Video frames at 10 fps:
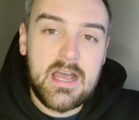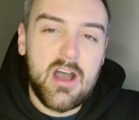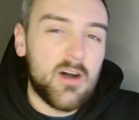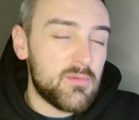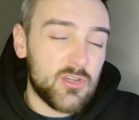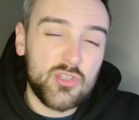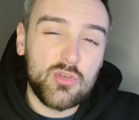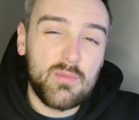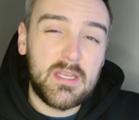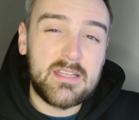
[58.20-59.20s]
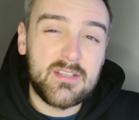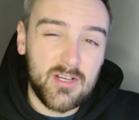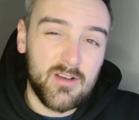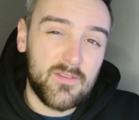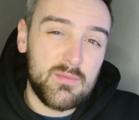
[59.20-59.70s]
I'm not sure we
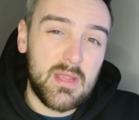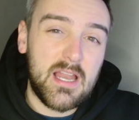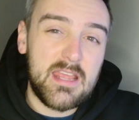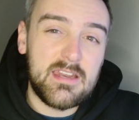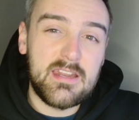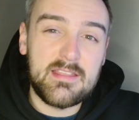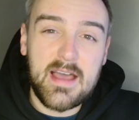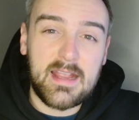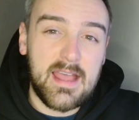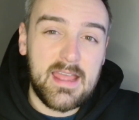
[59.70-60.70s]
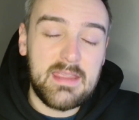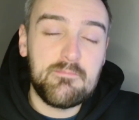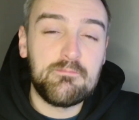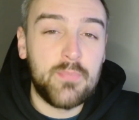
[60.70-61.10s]
deserve to be leading in that game,